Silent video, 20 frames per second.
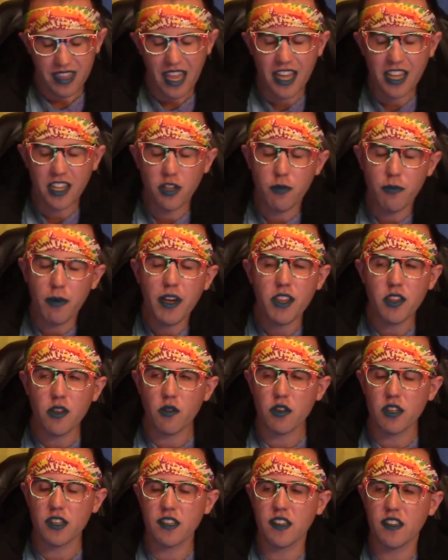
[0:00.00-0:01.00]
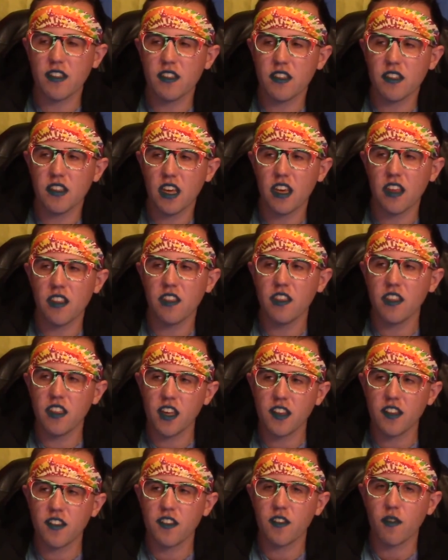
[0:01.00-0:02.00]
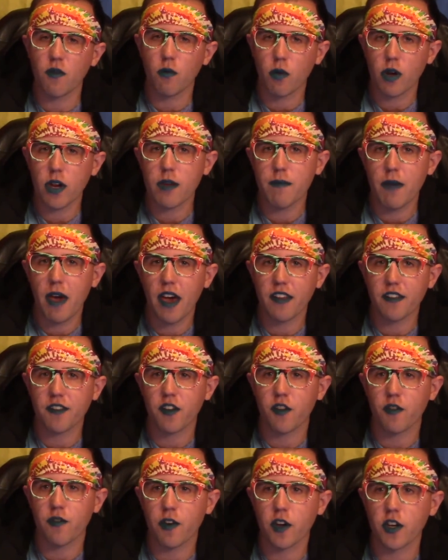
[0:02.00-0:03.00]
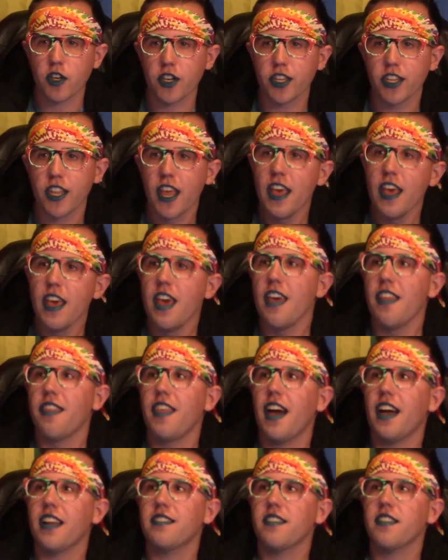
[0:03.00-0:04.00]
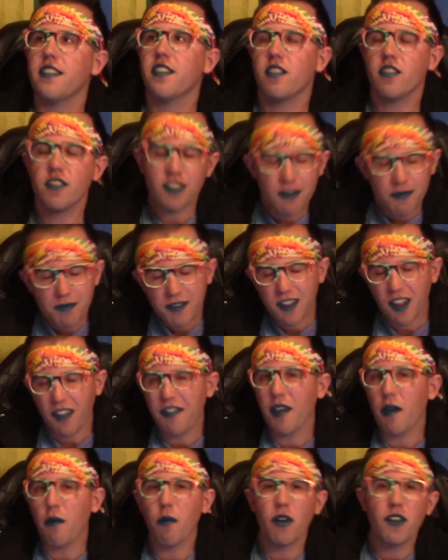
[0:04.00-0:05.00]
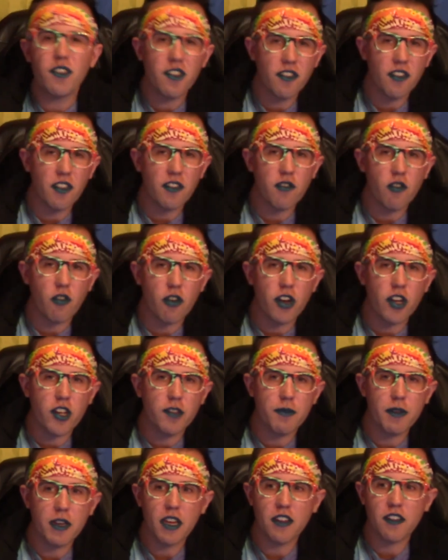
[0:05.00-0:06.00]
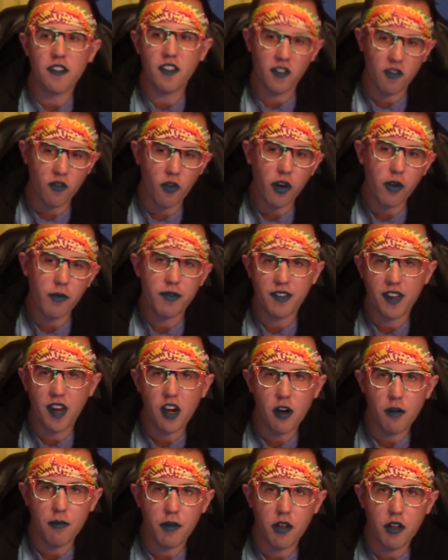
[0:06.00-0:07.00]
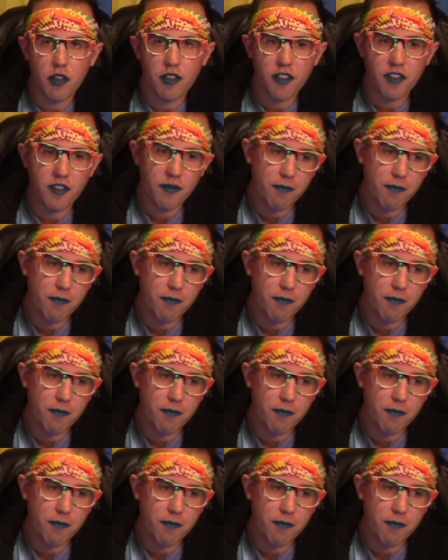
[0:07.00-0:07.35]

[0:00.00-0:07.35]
and you might notice in this remastered version that there's some stuff that was in the stories, because the story was terrible.